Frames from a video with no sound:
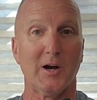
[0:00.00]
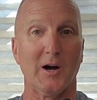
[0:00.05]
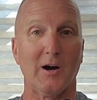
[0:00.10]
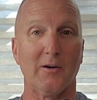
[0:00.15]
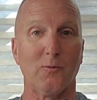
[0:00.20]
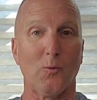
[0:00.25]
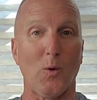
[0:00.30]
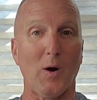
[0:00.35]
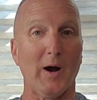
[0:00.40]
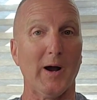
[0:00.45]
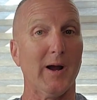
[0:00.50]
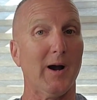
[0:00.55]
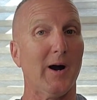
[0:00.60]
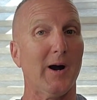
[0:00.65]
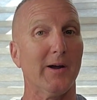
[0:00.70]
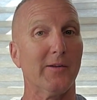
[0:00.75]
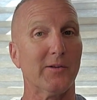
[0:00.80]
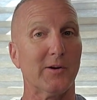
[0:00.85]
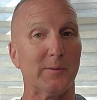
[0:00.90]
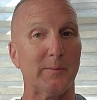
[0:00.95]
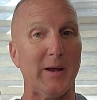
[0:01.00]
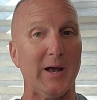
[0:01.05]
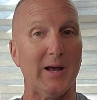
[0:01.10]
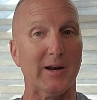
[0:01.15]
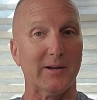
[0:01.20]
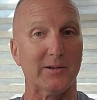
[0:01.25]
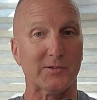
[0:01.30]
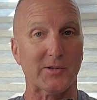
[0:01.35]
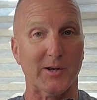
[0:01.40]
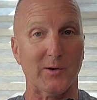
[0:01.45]
of why either
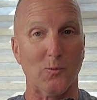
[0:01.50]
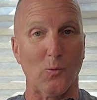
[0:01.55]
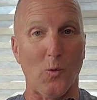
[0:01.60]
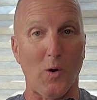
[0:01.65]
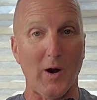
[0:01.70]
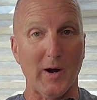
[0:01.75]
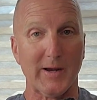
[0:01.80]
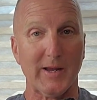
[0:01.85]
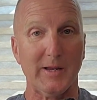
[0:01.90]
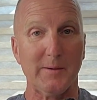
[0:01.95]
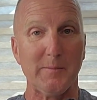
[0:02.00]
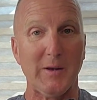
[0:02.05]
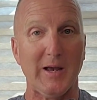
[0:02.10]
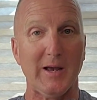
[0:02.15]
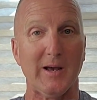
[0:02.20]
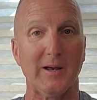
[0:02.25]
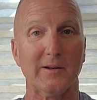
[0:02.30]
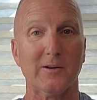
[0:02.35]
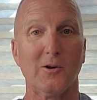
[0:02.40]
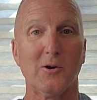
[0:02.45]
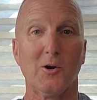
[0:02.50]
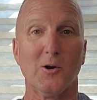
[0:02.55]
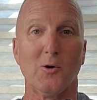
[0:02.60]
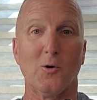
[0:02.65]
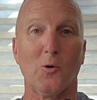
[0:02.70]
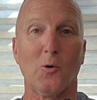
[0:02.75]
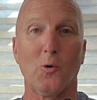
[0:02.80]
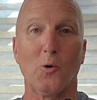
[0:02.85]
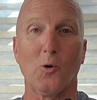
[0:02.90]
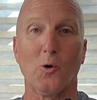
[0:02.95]
man is a walking man
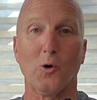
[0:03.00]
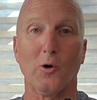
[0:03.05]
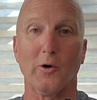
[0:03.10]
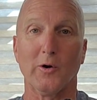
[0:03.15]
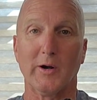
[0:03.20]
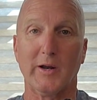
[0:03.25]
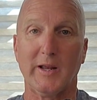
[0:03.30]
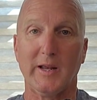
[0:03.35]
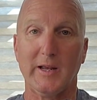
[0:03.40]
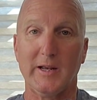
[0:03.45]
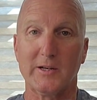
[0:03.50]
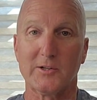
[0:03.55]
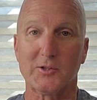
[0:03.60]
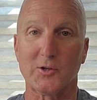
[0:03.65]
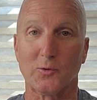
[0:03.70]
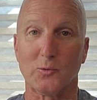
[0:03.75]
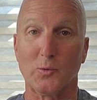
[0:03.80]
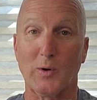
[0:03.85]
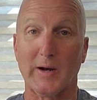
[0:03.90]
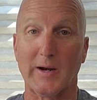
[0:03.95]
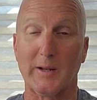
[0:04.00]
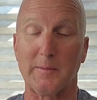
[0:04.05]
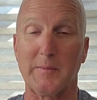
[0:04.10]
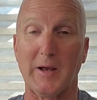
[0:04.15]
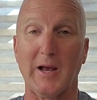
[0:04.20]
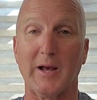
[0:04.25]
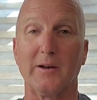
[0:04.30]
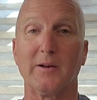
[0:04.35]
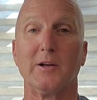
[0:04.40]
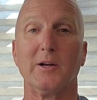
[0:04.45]
or he is a running
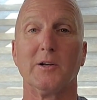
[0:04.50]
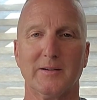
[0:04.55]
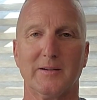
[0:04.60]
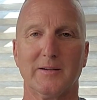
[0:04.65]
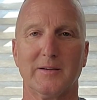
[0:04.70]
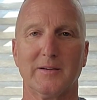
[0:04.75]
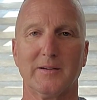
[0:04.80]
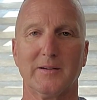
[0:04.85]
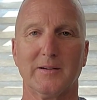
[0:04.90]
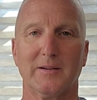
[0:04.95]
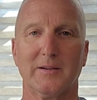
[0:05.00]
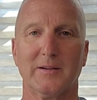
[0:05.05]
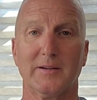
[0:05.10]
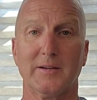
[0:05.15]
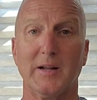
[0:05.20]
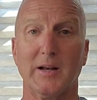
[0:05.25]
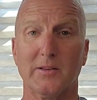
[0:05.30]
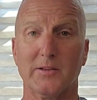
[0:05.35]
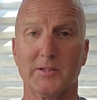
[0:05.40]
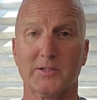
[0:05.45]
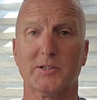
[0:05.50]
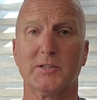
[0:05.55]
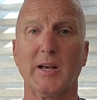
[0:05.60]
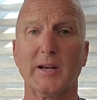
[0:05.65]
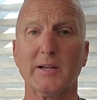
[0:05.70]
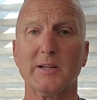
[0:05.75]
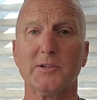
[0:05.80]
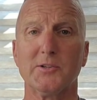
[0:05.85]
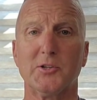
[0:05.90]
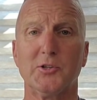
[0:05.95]
man. Now the
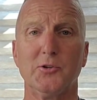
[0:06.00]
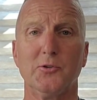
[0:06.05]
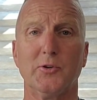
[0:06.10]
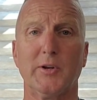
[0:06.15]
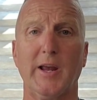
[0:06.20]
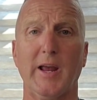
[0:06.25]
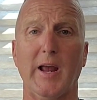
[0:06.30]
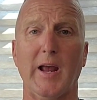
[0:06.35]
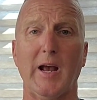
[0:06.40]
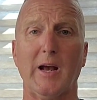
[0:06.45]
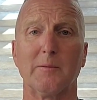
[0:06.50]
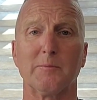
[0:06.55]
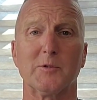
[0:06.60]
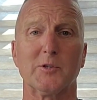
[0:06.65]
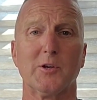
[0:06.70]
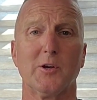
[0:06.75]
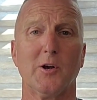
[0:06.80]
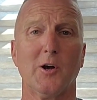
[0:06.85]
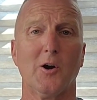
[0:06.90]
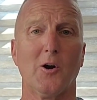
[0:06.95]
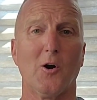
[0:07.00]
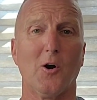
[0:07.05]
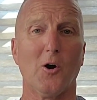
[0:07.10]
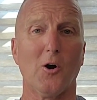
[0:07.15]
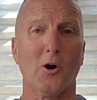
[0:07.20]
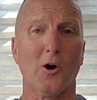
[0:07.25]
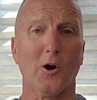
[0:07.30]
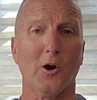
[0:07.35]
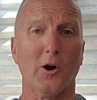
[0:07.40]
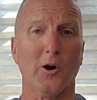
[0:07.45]
second two camps
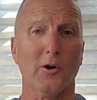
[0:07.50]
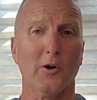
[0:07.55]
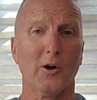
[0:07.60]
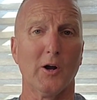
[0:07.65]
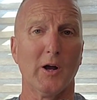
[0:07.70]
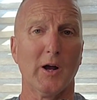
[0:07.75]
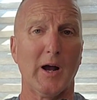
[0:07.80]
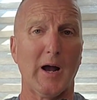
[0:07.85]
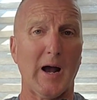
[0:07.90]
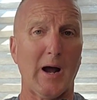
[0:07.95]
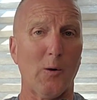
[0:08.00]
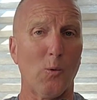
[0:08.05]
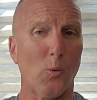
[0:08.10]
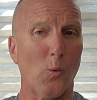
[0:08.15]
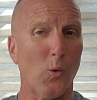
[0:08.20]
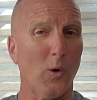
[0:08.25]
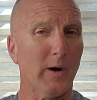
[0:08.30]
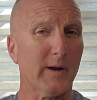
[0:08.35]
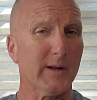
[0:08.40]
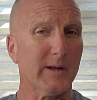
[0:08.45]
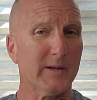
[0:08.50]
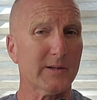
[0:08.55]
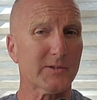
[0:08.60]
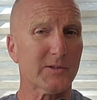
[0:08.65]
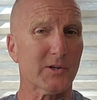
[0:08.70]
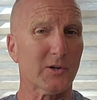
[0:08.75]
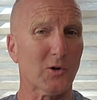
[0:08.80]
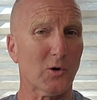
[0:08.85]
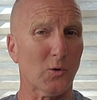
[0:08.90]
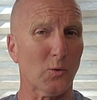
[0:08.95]
are, what
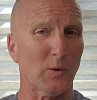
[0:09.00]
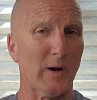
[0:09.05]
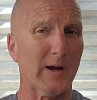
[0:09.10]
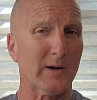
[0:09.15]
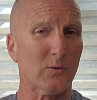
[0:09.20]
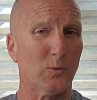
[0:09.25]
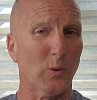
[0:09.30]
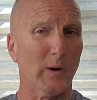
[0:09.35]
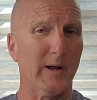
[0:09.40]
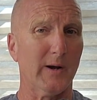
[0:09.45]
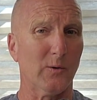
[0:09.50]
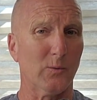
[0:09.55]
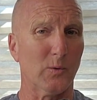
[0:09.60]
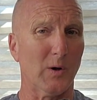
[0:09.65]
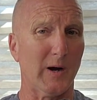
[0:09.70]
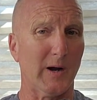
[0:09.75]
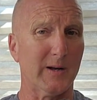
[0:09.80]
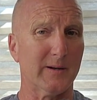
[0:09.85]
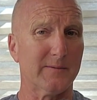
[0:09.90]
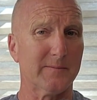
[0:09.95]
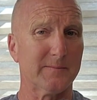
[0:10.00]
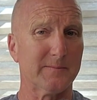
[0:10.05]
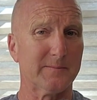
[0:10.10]
is the correct way to run?